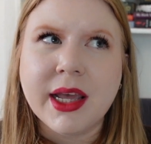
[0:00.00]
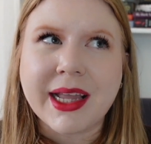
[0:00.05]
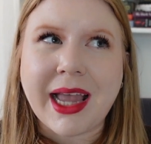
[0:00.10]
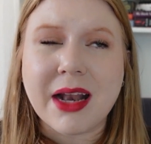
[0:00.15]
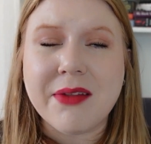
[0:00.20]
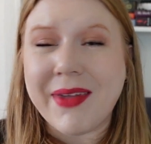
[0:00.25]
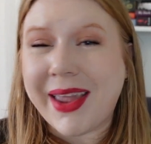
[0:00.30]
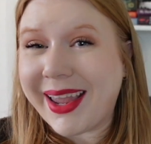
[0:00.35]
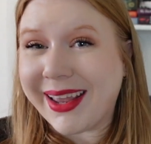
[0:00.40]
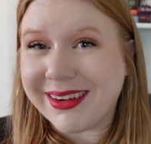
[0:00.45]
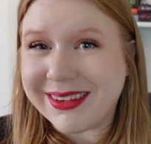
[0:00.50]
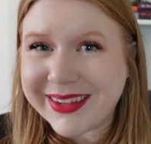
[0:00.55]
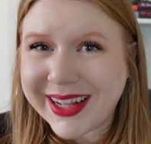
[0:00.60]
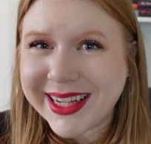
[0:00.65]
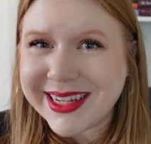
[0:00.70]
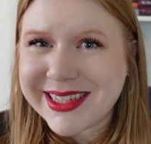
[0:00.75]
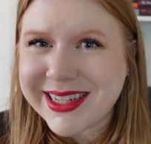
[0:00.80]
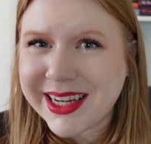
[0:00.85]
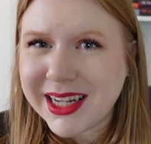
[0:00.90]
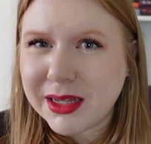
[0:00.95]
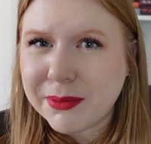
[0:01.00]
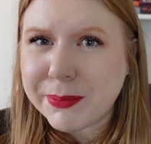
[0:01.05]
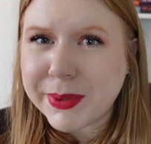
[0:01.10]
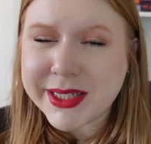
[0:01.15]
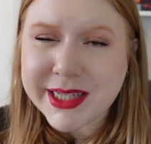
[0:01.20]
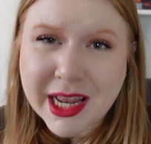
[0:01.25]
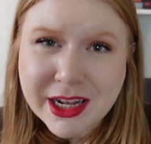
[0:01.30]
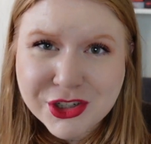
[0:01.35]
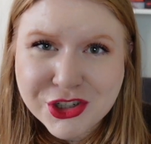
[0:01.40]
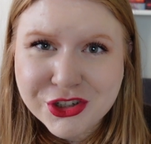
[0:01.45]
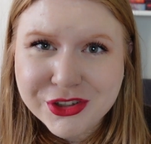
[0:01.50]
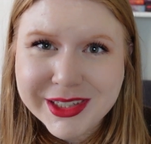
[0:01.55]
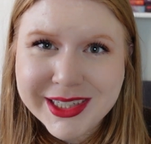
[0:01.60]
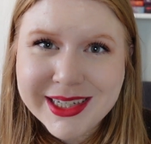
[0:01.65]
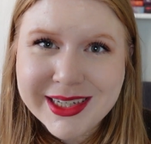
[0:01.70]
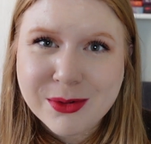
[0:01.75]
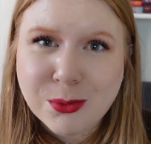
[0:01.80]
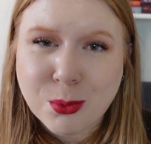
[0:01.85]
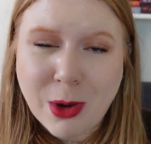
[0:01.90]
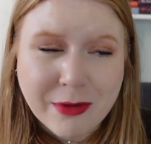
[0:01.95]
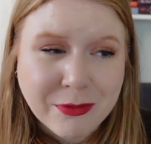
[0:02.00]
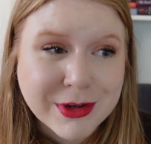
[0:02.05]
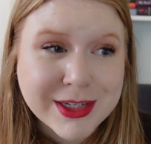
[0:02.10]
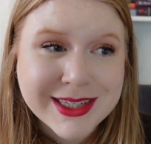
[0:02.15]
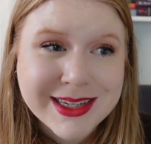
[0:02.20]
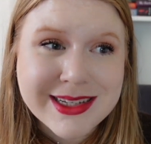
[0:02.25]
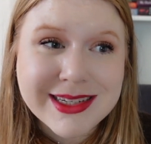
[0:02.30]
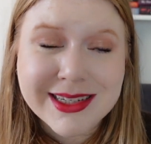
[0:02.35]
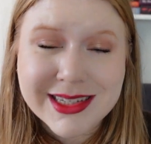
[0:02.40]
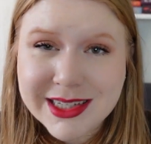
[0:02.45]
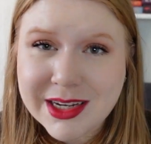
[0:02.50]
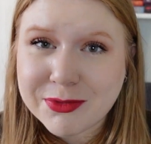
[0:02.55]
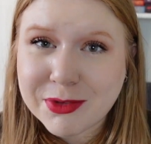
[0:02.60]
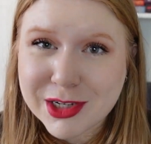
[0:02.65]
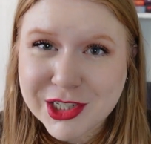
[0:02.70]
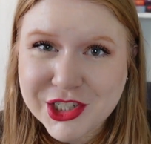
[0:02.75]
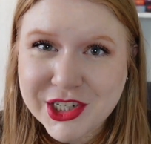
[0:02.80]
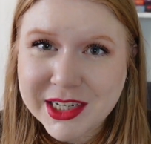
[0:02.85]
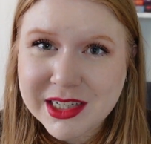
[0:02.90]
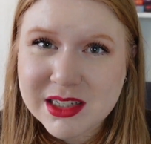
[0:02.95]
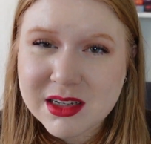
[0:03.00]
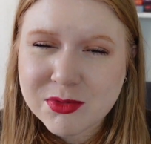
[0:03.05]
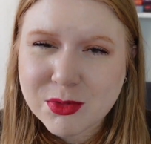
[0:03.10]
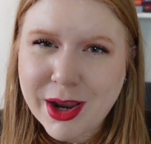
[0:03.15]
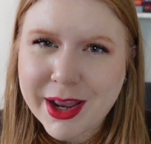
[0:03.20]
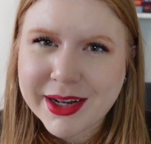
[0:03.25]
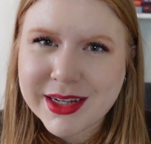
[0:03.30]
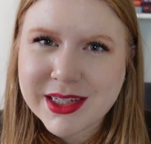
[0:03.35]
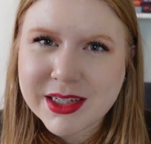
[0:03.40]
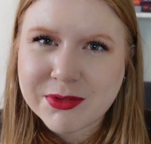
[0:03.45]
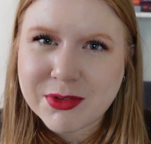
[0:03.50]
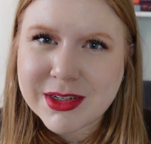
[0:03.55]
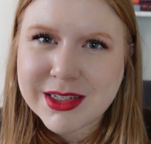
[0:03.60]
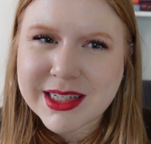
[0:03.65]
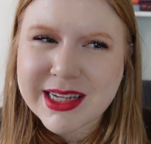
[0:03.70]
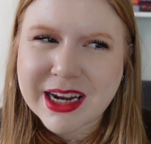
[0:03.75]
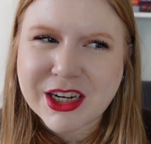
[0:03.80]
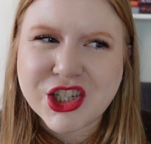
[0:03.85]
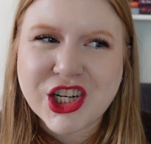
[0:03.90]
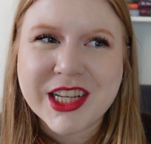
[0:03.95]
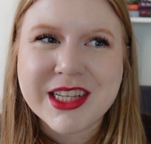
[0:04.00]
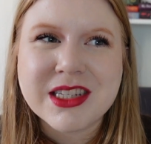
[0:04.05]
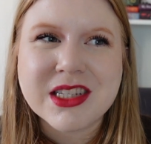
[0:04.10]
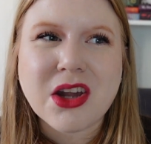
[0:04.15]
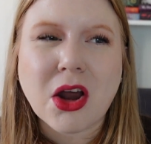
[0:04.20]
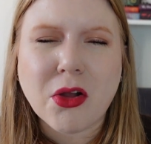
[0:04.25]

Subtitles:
kind of analyzing potentially references to different shades of red in different sections.